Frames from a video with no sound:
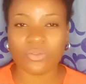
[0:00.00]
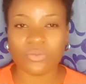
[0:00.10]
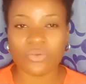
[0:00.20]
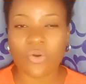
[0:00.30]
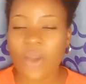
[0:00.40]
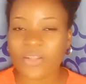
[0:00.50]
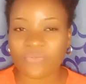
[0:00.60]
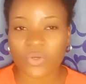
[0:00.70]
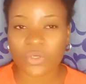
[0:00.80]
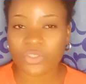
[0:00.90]
you go
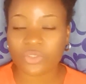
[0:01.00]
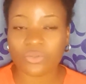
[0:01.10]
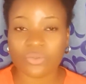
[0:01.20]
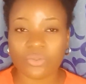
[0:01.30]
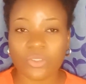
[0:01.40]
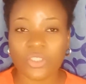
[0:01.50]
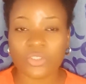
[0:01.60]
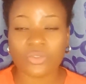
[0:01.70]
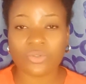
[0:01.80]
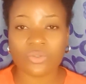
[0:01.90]
out for lunch
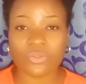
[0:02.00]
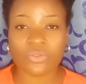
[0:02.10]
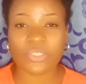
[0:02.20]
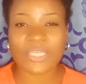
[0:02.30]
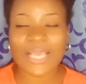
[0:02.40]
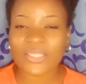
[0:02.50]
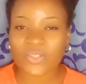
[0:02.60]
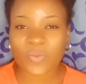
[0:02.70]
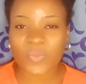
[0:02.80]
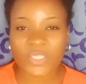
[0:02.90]
to get
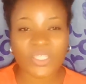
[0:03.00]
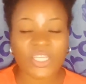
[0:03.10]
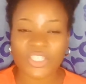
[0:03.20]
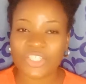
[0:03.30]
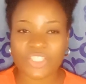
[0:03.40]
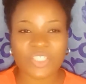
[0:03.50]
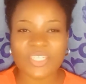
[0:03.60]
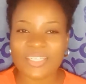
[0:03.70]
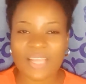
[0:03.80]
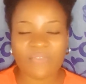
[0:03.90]
something, she
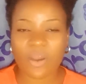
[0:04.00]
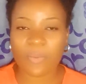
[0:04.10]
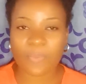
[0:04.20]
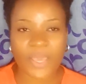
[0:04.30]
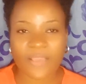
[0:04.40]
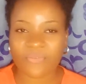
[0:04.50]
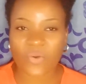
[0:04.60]
never pays